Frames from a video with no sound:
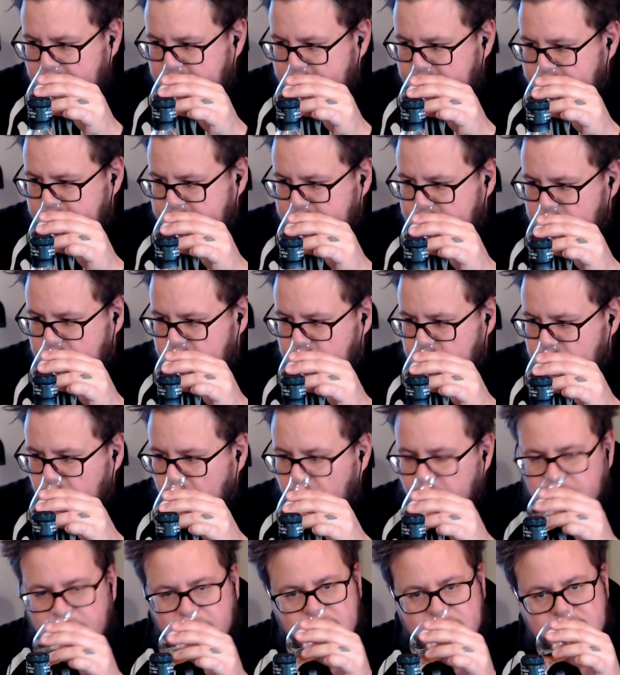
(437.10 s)

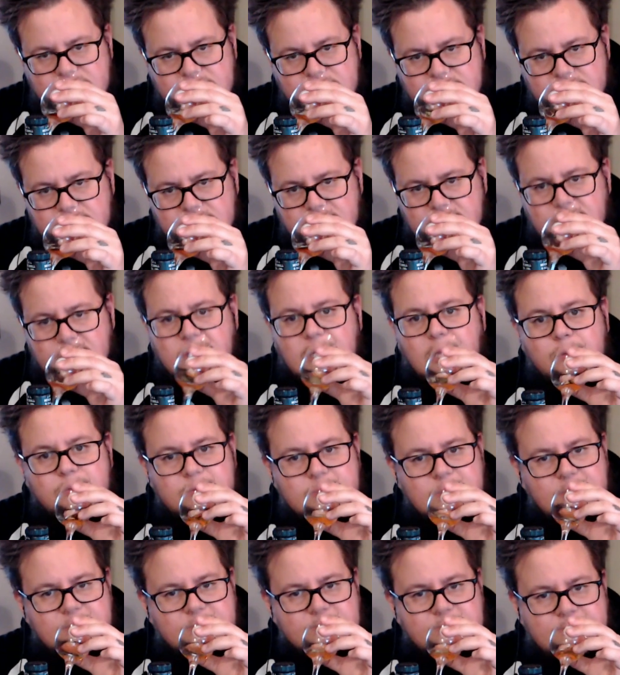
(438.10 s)
Sawdust, I would
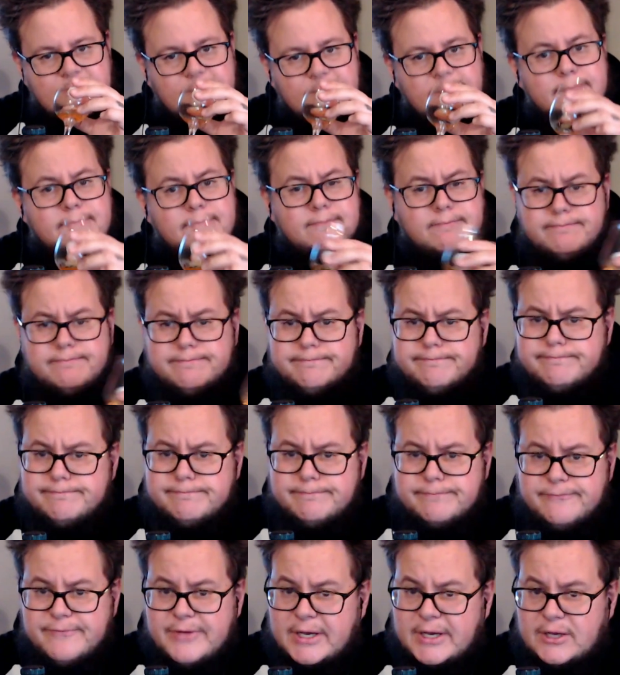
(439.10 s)
like to say.
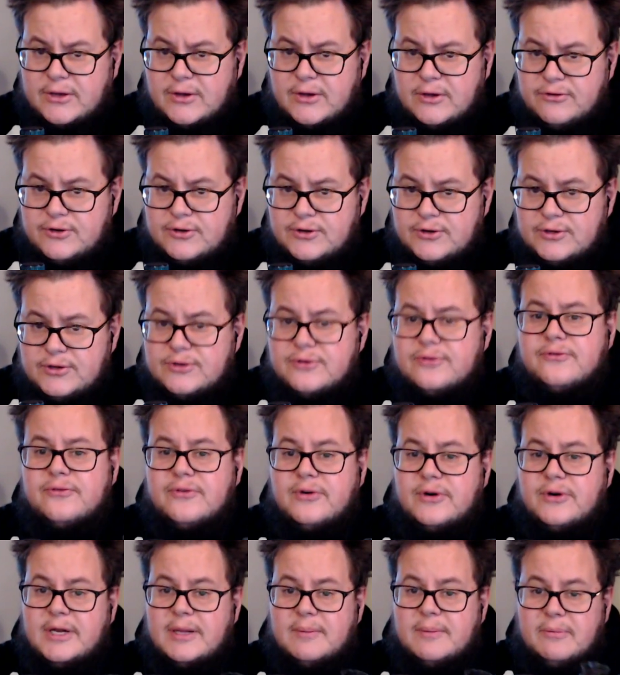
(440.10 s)
Thank you, Antonio, for
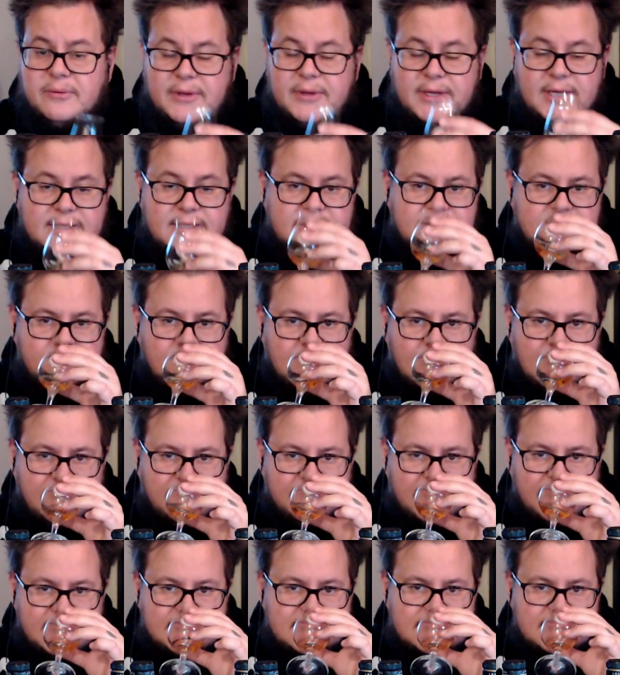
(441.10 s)
help on that smell and
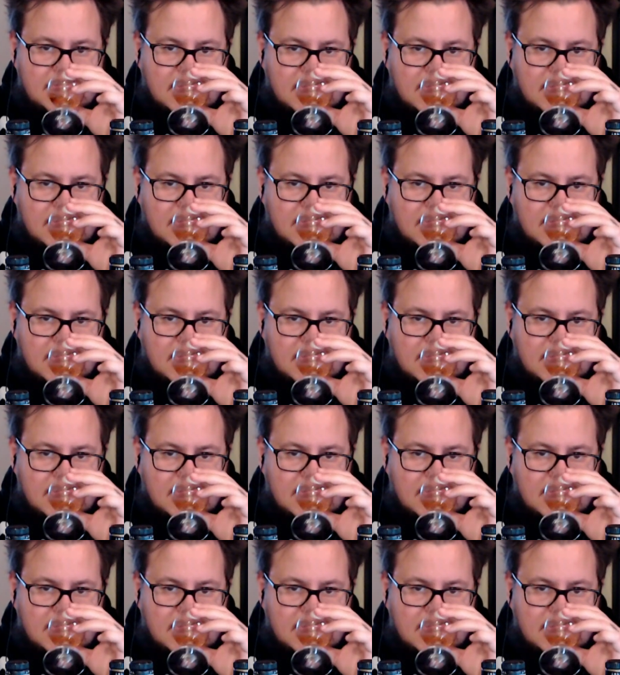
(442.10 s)
taste.